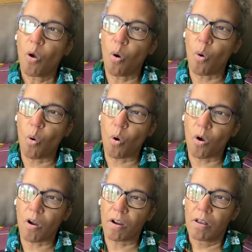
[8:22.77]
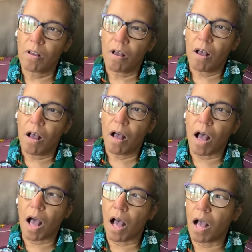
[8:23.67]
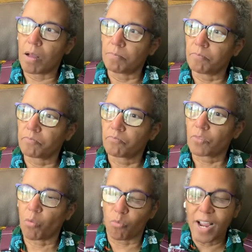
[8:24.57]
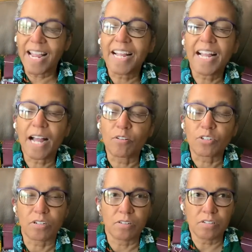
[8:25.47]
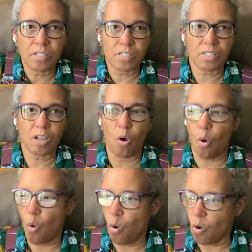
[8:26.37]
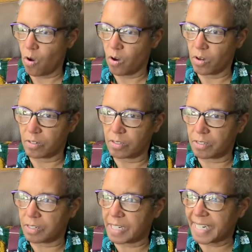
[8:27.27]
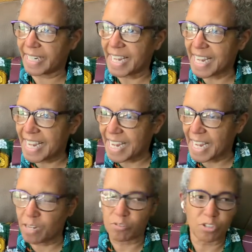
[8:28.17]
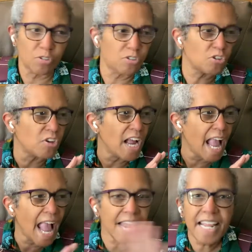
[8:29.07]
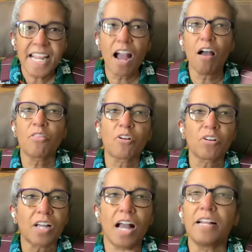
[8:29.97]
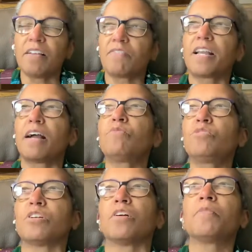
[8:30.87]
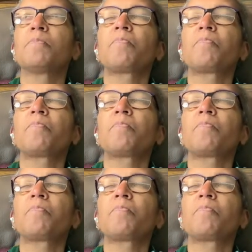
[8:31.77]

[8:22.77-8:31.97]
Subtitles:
or ring counters, or clicky counters, or any other kind of counter.